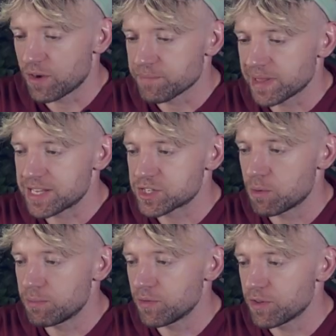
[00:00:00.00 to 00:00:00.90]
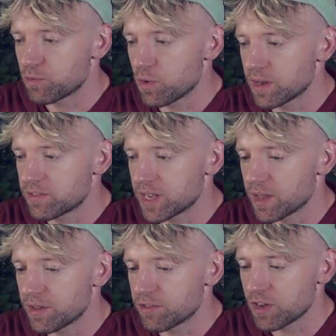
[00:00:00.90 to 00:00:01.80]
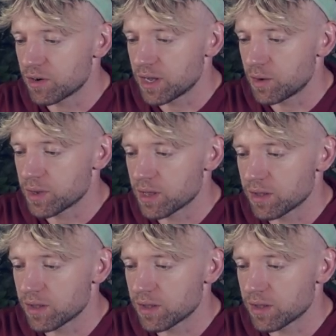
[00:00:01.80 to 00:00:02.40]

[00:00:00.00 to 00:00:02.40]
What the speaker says: So let's go and build this one together. So here we